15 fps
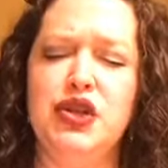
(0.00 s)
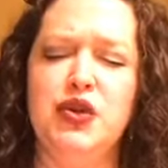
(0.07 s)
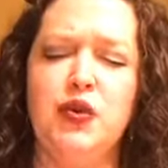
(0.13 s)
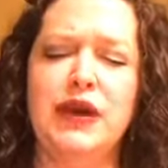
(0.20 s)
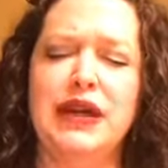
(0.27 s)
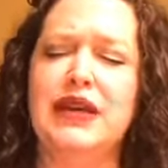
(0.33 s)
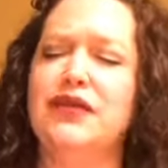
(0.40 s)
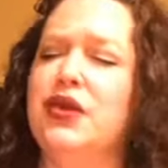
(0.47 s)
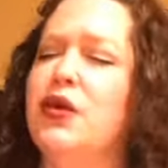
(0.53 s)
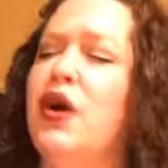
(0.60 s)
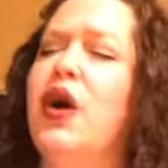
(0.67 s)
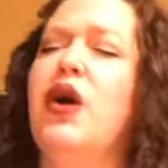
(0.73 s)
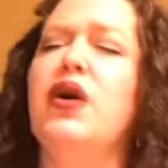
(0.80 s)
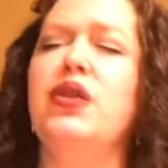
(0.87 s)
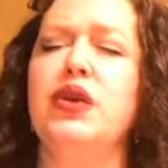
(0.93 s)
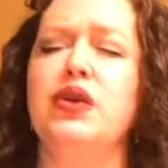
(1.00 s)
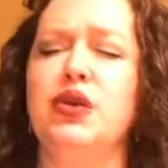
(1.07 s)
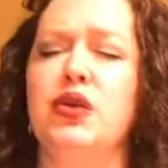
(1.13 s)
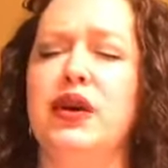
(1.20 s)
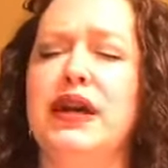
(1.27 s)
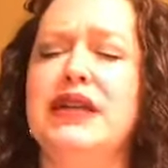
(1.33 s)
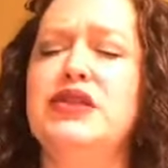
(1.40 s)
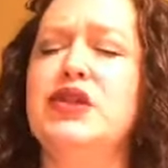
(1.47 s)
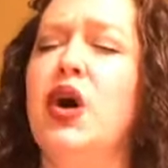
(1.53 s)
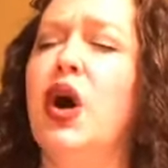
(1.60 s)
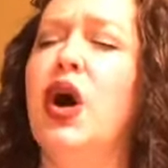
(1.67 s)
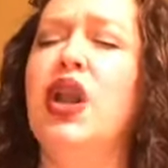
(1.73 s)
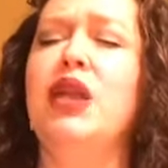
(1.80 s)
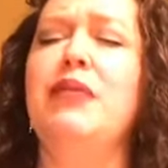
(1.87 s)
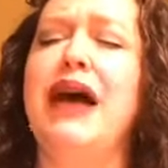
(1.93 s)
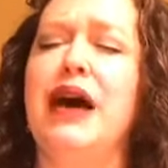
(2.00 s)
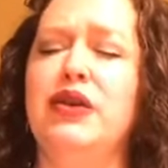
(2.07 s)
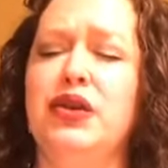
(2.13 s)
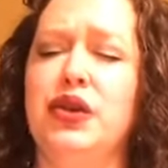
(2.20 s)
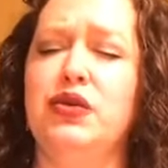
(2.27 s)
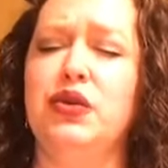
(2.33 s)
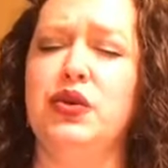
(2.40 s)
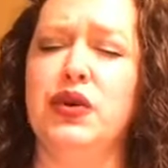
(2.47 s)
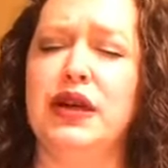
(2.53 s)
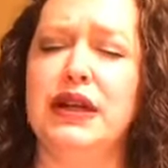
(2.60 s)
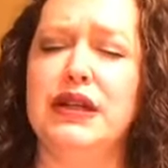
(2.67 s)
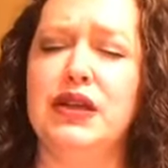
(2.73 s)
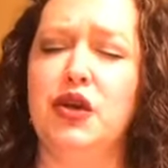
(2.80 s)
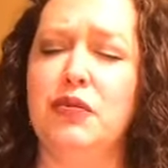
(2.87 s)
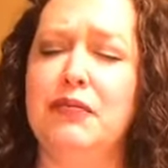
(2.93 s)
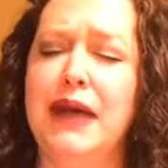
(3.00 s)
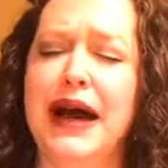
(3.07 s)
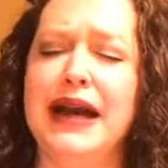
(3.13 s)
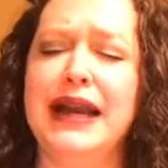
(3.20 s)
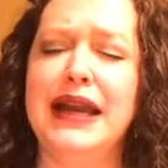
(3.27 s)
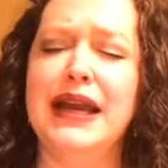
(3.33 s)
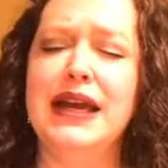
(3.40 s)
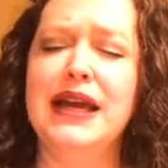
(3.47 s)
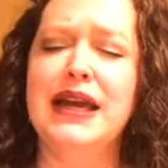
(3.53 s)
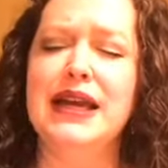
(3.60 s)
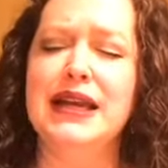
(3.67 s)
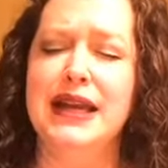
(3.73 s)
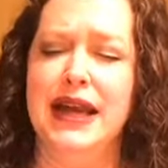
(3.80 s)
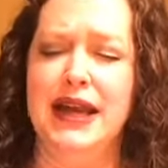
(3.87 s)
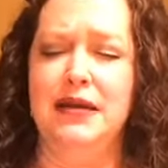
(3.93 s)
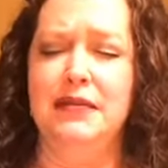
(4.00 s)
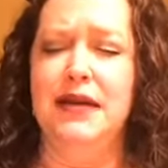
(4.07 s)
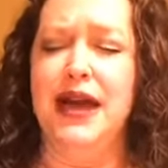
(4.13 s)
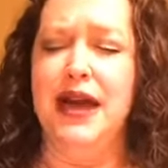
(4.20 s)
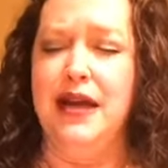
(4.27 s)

you. We give you all the glory. It's all about you, Lord, in your mighty name.